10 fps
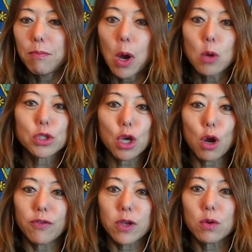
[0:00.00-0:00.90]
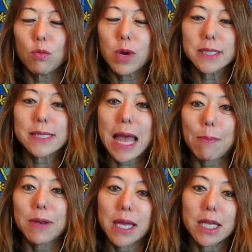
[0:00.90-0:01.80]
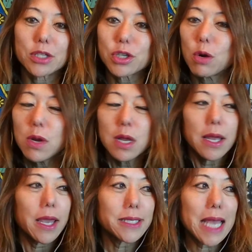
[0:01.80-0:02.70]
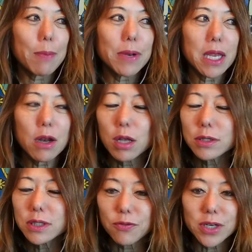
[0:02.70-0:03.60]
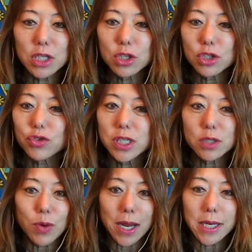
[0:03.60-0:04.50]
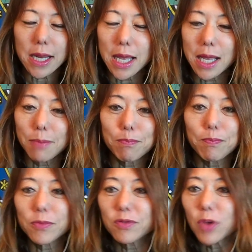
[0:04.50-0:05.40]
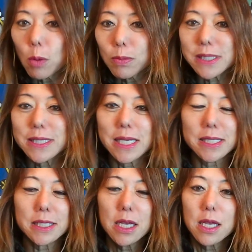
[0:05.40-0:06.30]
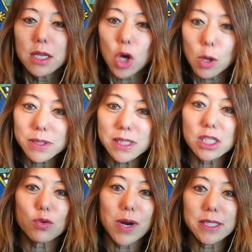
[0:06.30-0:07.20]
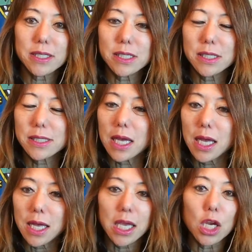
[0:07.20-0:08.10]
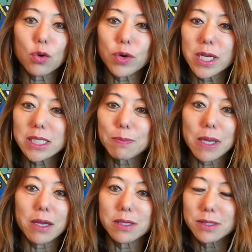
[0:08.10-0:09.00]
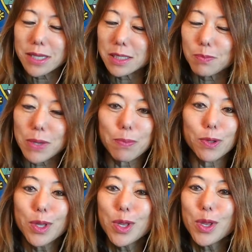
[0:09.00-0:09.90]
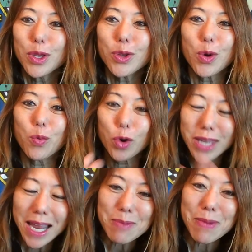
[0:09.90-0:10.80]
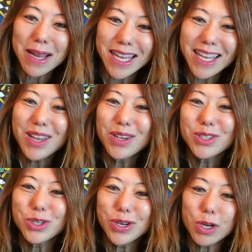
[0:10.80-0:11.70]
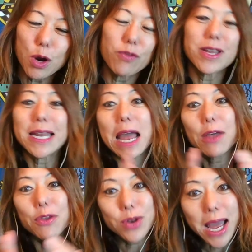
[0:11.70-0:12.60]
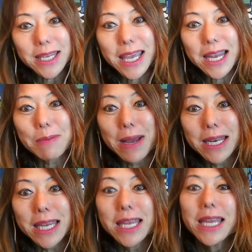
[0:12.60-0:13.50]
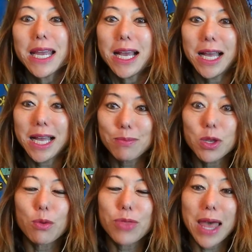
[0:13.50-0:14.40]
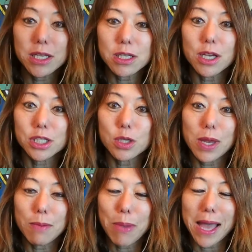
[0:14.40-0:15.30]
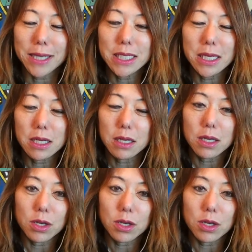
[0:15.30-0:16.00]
post-COVID what is happening? And so it's happening in all different industries, right? The homelessness crisis increased because as people, were getting money during COVID and now they're not getting money, that is also impacting,